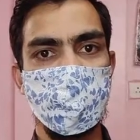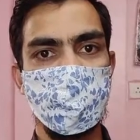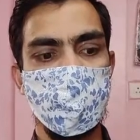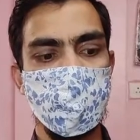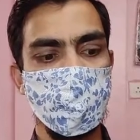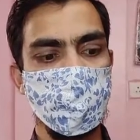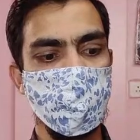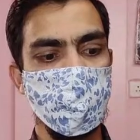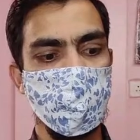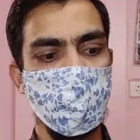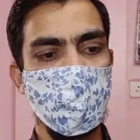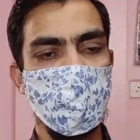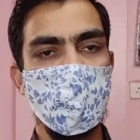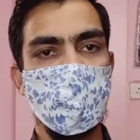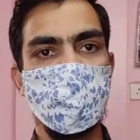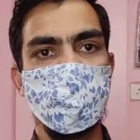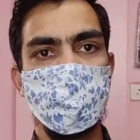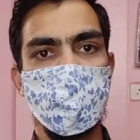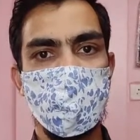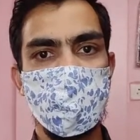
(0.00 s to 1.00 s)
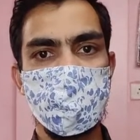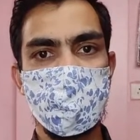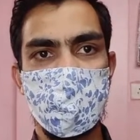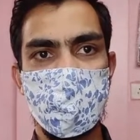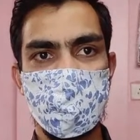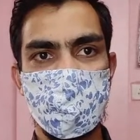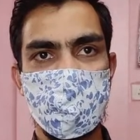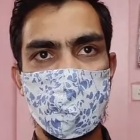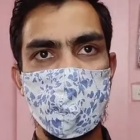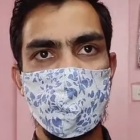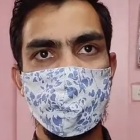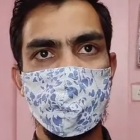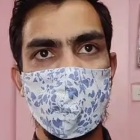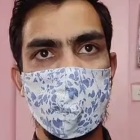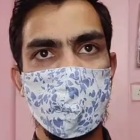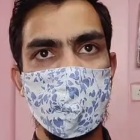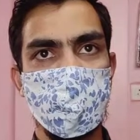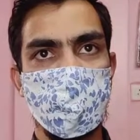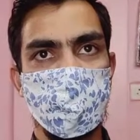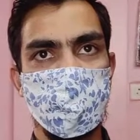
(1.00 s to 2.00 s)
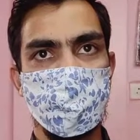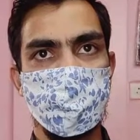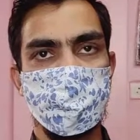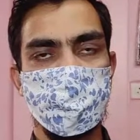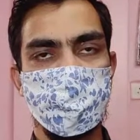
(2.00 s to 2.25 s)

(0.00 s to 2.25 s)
happen, press escape button.